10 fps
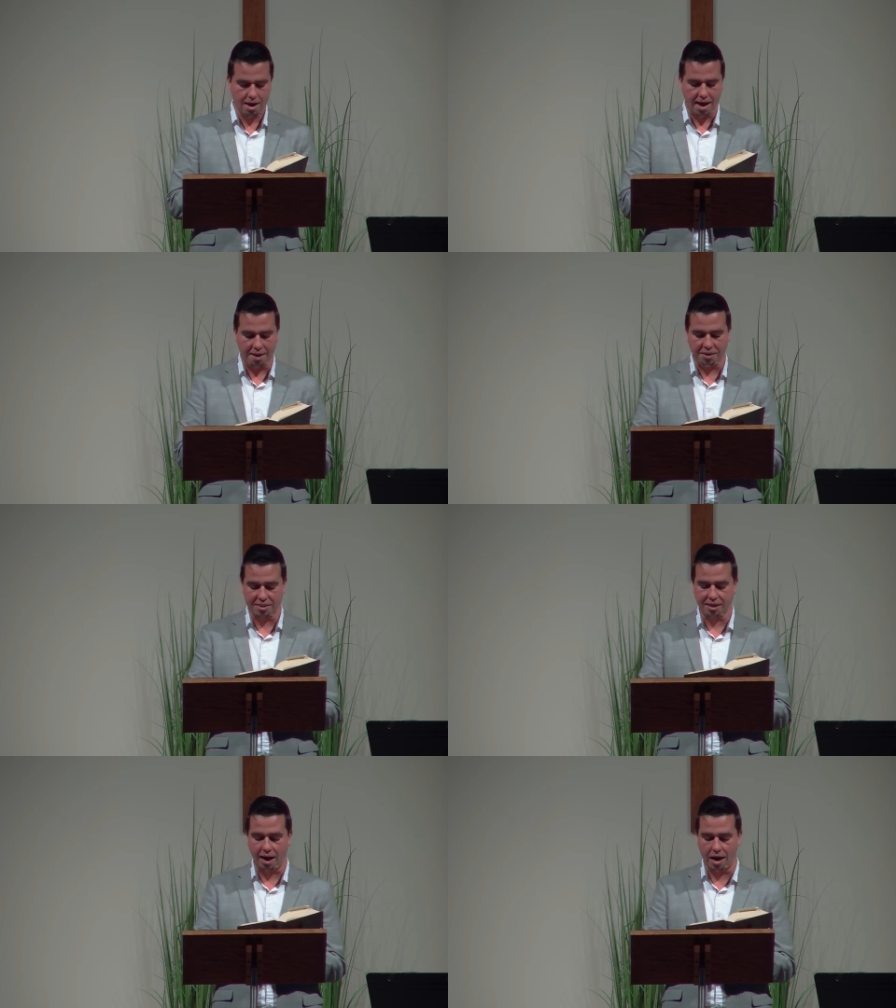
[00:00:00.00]
At
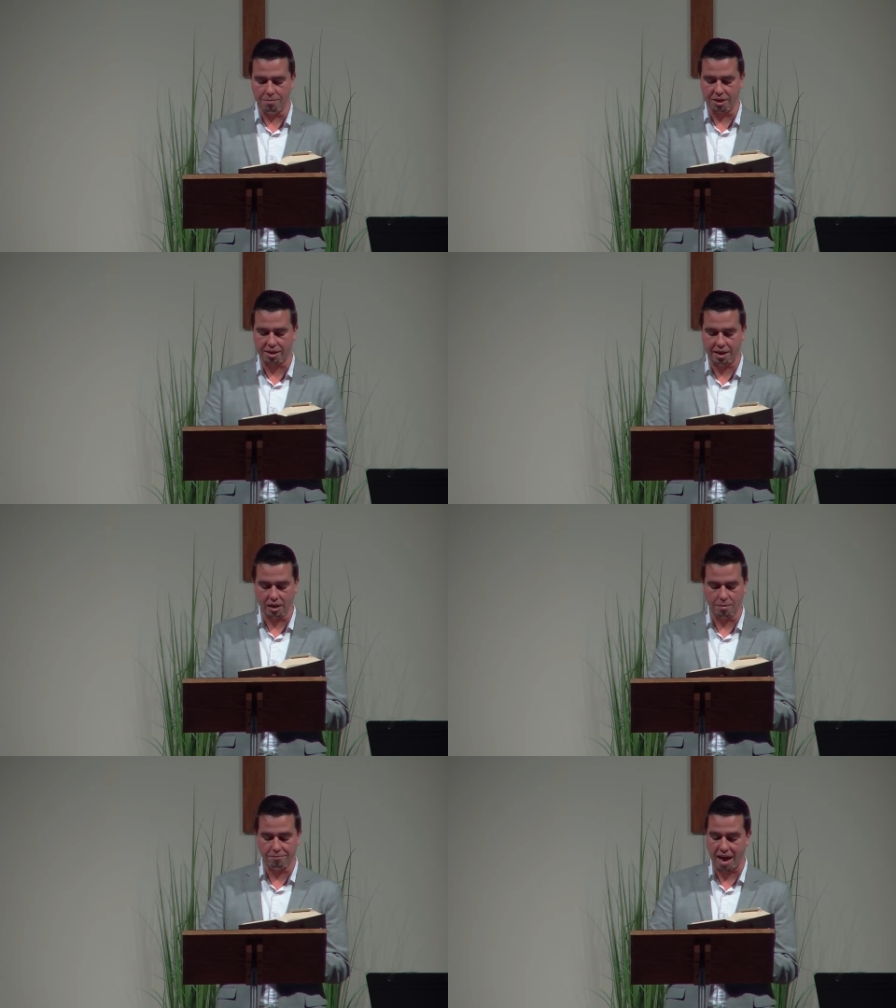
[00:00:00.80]
that time, the
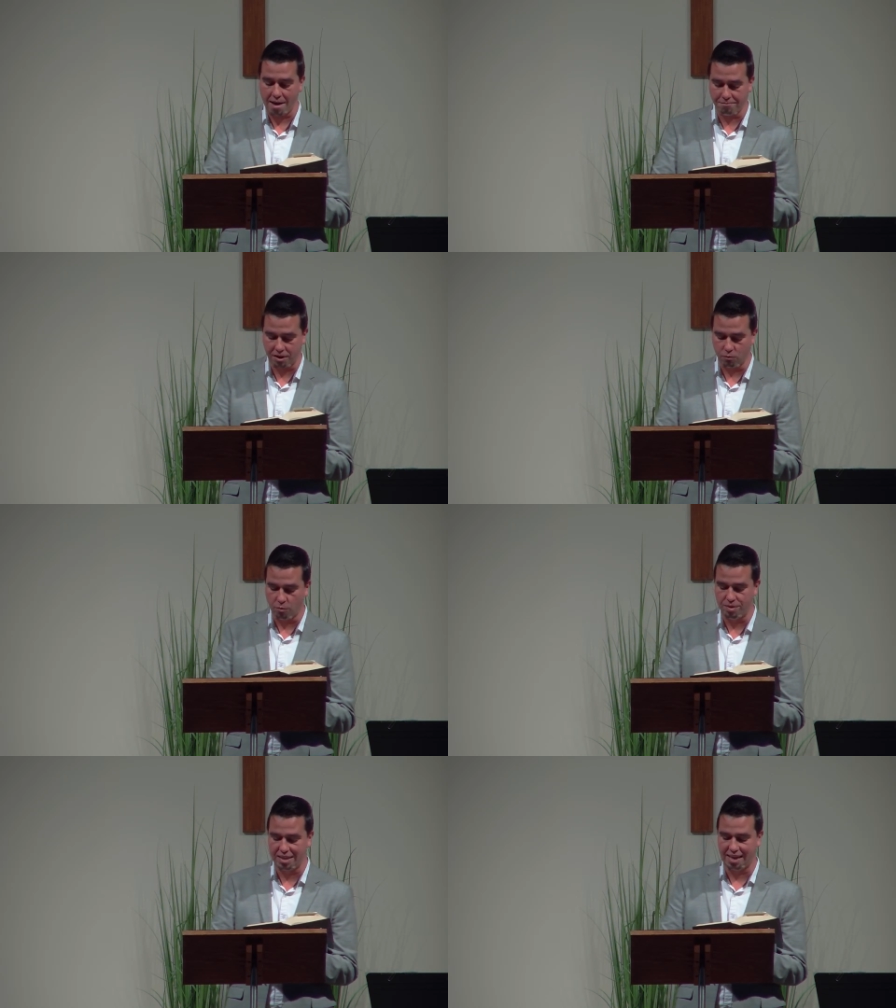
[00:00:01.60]
kingdom of heaven will
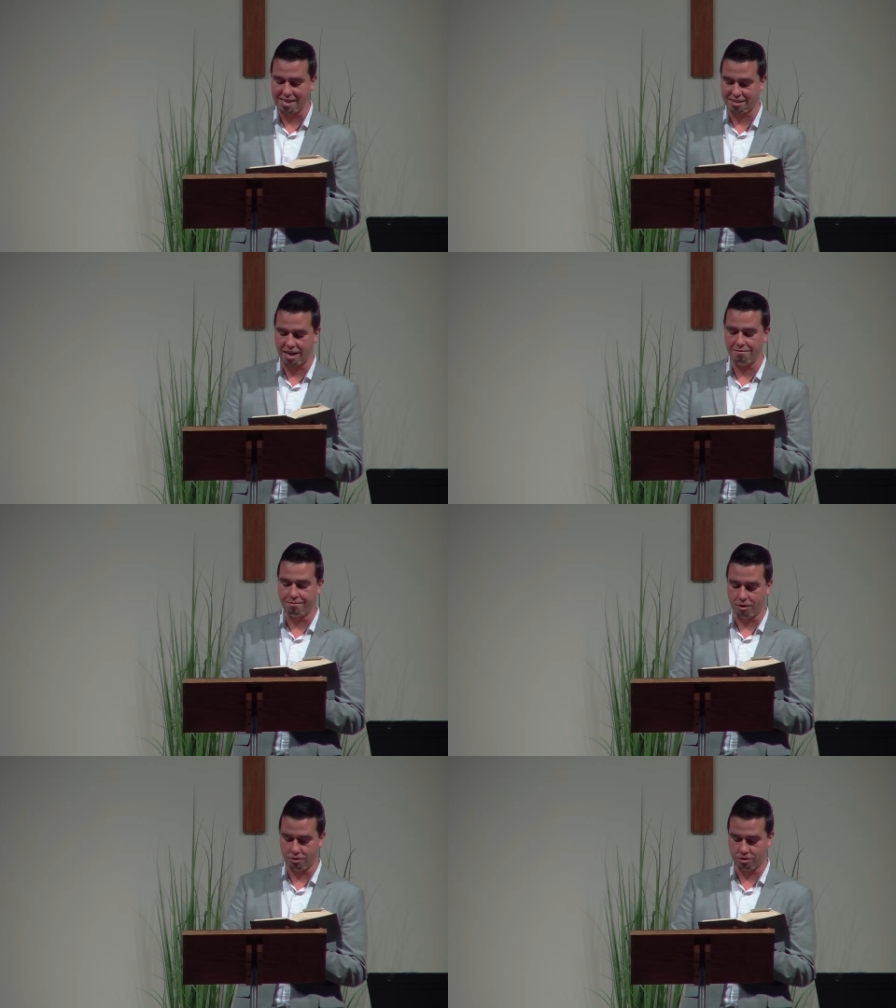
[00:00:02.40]
be like ten
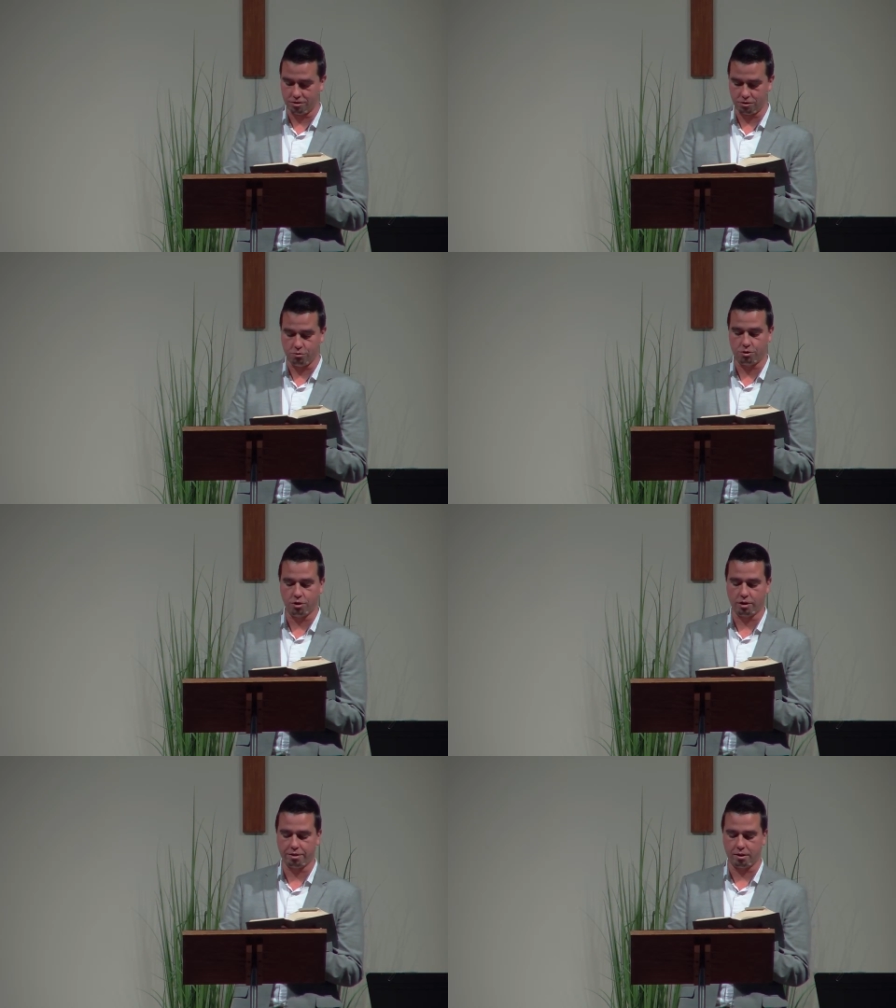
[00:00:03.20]
virgins who
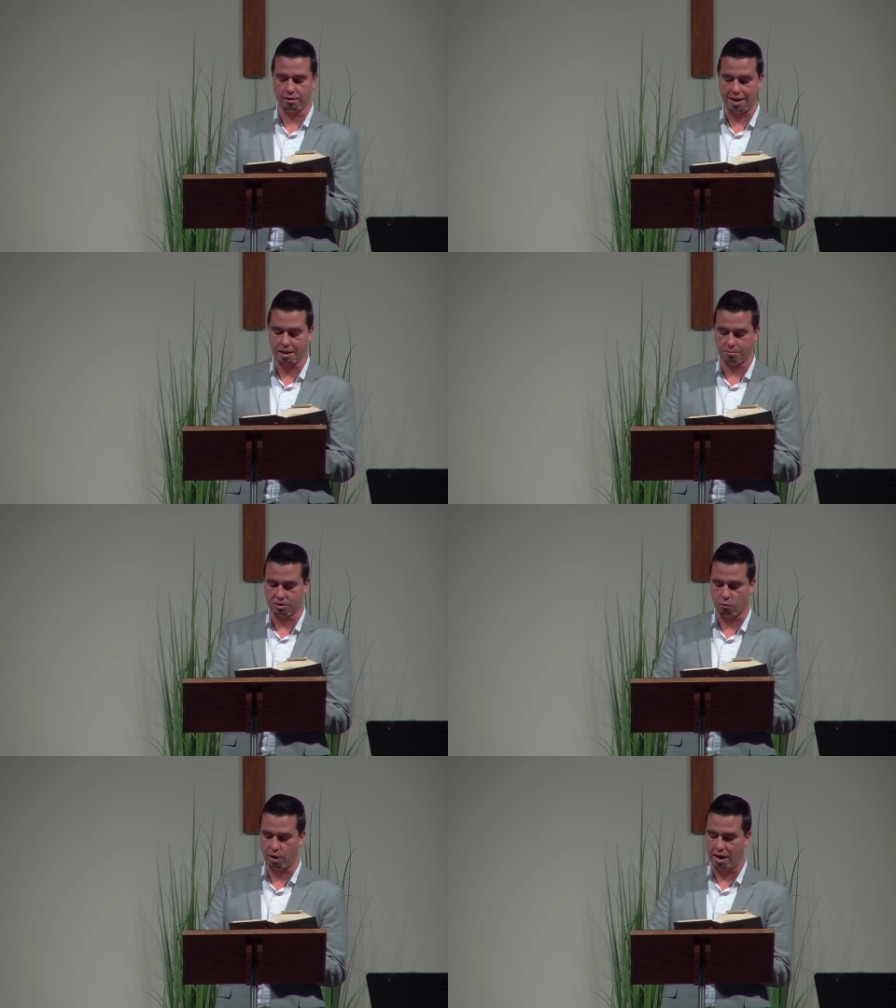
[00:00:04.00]
took their
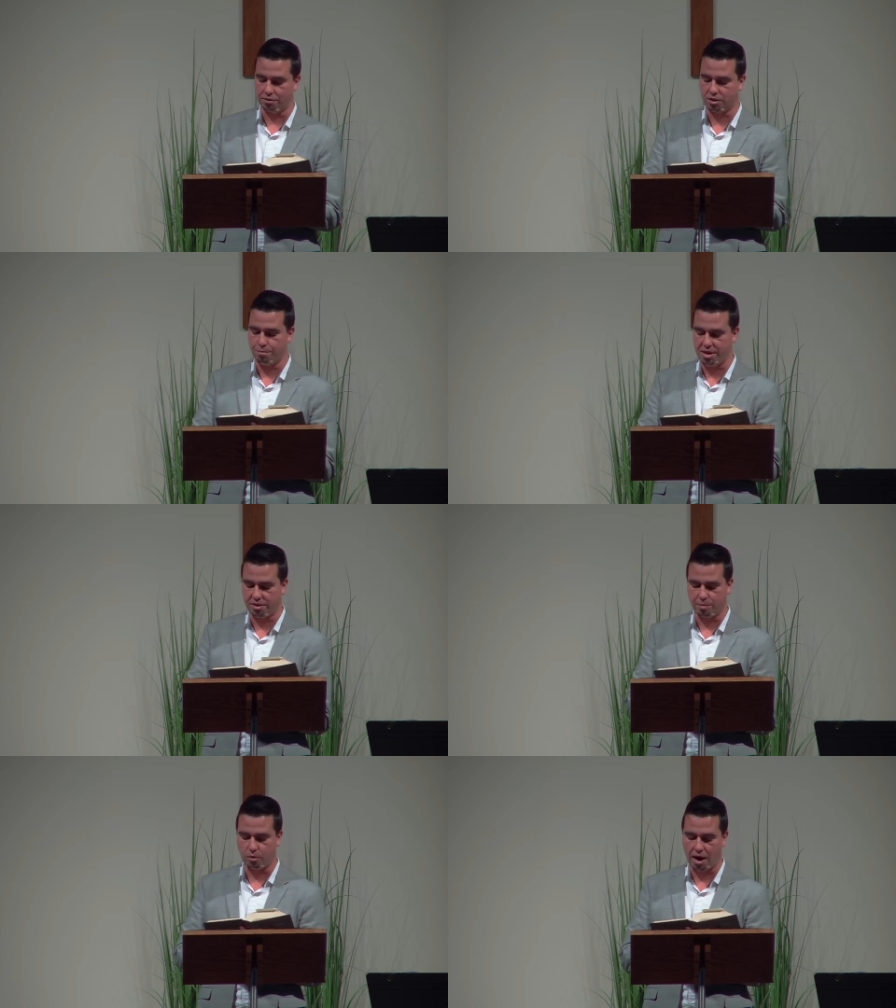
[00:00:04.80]
lamps and went out to
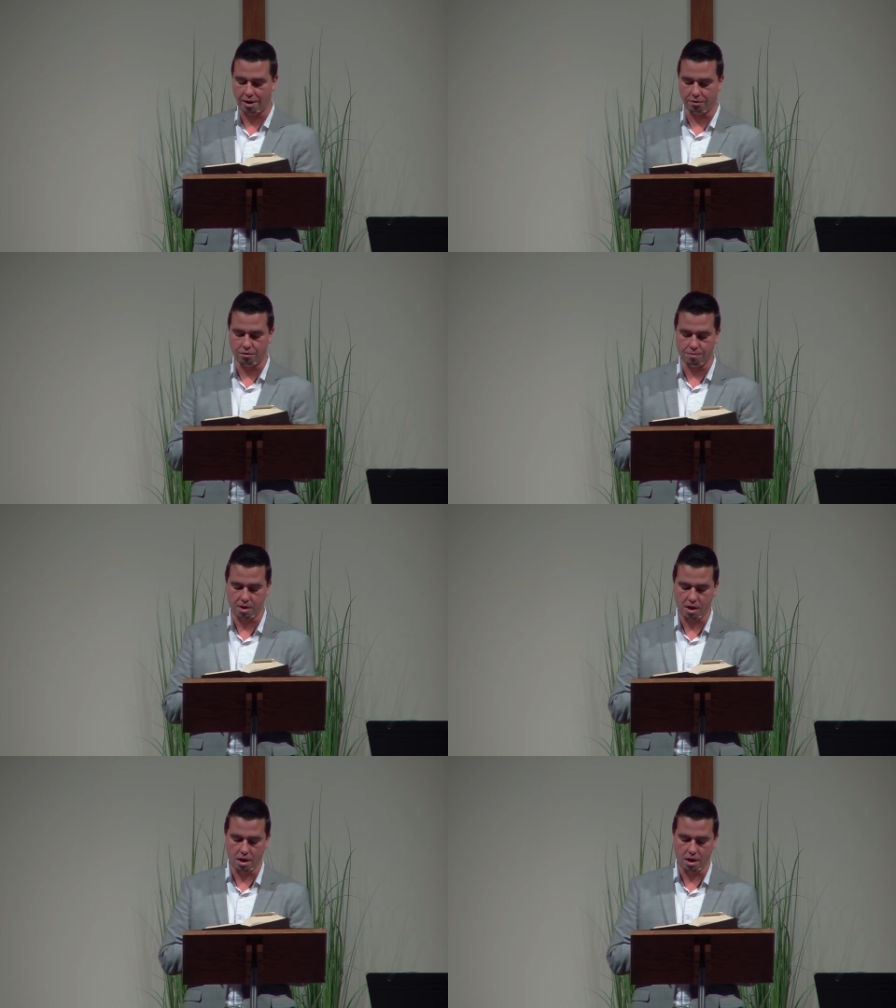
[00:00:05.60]
meet the bridegroom.